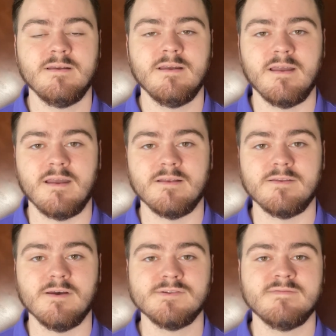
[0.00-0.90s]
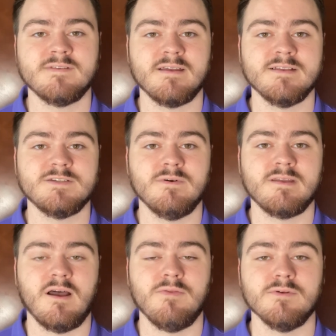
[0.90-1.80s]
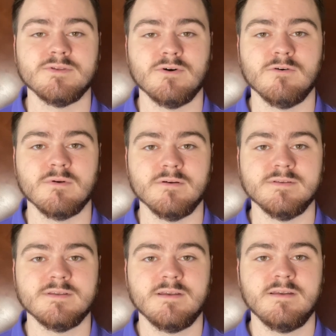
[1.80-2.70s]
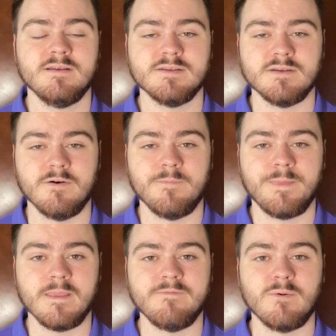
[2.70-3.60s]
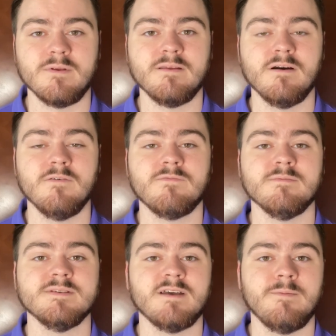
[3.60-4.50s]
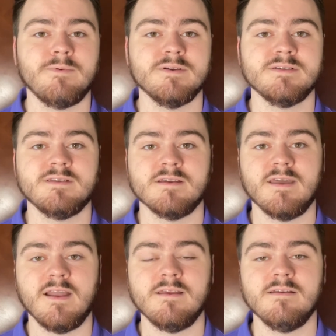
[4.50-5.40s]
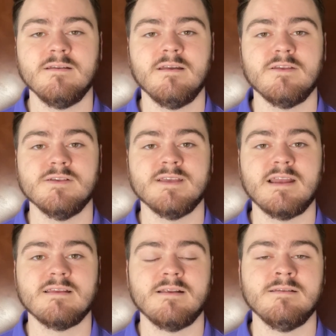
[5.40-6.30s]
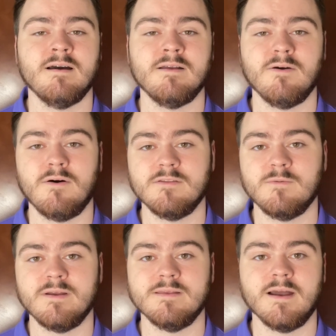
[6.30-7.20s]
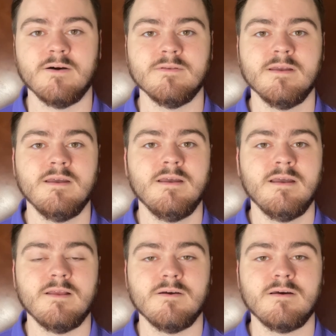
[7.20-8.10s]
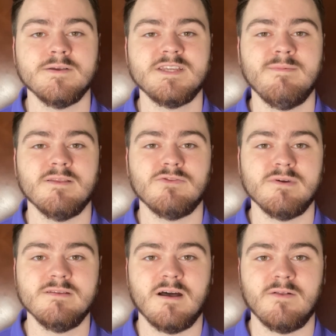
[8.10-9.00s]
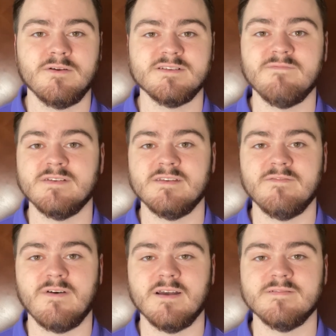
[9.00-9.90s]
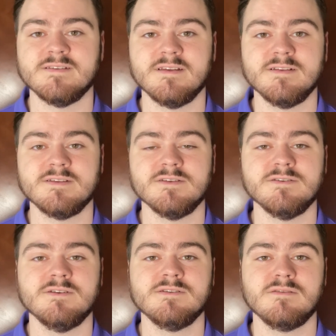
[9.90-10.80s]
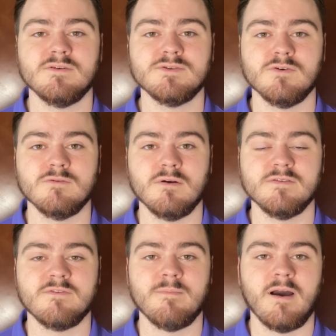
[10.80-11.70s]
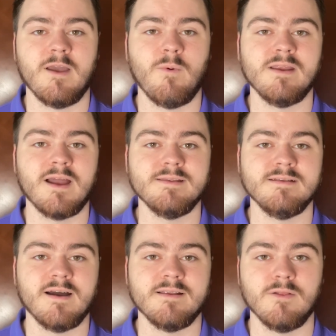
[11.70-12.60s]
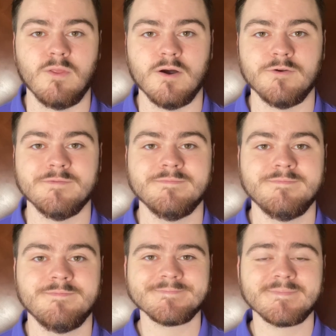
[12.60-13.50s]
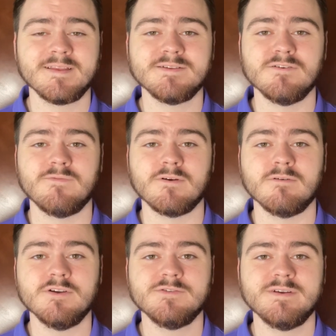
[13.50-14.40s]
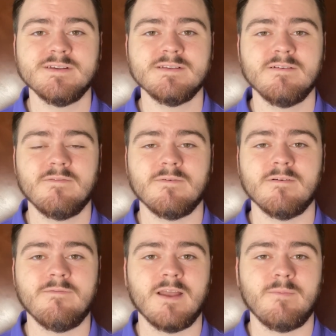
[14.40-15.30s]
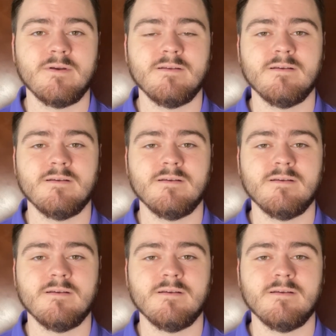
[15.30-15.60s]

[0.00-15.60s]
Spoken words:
and you also have to take into account the toll roads. So if you wanted to go from Cypress to Katy and you take 99 all the way down, it'll cost you about $3.55 just on the toll roads from Highway 99 alone. So for groceries, for a family